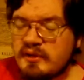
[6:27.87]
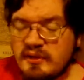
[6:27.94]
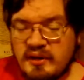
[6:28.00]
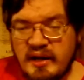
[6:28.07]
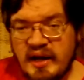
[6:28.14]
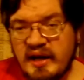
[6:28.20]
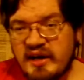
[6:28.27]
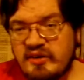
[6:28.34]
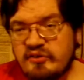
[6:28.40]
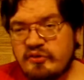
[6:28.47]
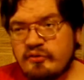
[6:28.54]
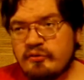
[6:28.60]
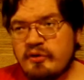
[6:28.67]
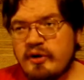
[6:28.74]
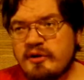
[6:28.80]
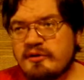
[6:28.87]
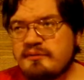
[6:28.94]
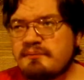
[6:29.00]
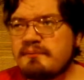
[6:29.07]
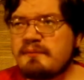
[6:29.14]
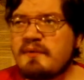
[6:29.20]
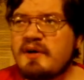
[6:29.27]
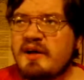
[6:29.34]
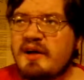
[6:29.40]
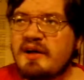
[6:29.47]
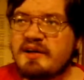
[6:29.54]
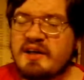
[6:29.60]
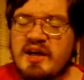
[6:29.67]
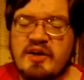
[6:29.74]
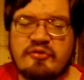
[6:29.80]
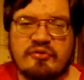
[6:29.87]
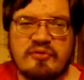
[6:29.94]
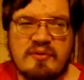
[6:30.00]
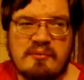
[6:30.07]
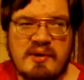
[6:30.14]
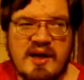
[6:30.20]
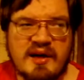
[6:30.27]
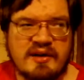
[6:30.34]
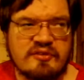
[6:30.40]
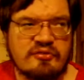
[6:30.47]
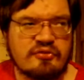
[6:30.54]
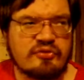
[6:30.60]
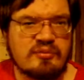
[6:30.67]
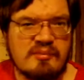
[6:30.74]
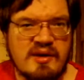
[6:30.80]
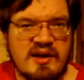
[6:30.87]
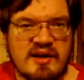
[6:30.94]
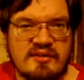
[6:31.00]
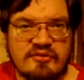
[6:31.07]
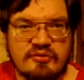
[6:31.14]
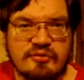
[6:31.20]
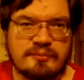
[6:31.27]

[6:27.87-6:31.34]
And you've got a case of the market's demands.